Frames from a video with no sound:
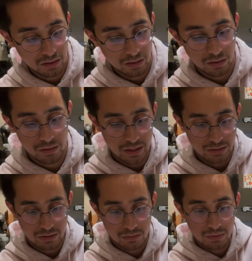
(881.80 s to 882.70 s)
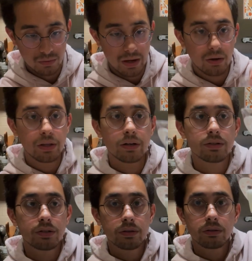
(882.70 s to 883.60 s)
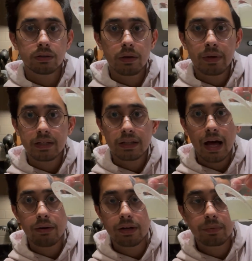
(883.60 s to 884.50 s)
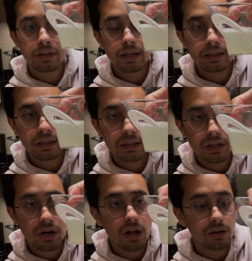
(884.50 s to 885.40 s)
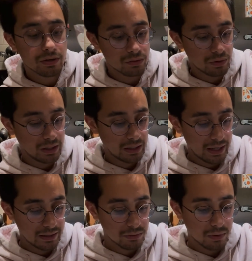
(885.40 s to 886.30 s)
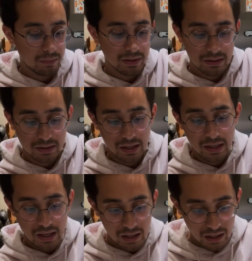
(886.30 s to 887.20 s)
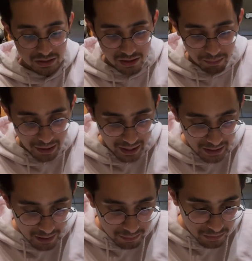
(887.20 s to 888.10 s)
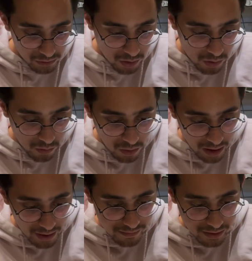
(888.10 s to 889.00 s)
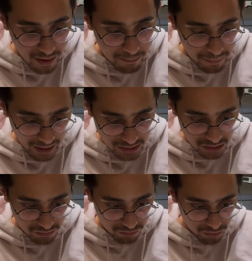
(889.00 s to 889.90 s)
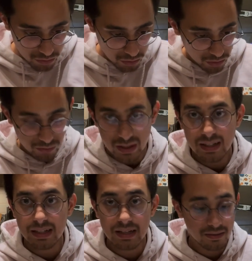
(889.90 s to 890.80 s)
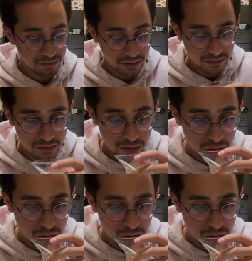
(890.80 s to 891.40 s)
Okay, so this one's quite clear too. I mean, it's cloudy, but like the color is really light is what I meant to say. It's a pineapple, guava, passion fruit, green tea flavor.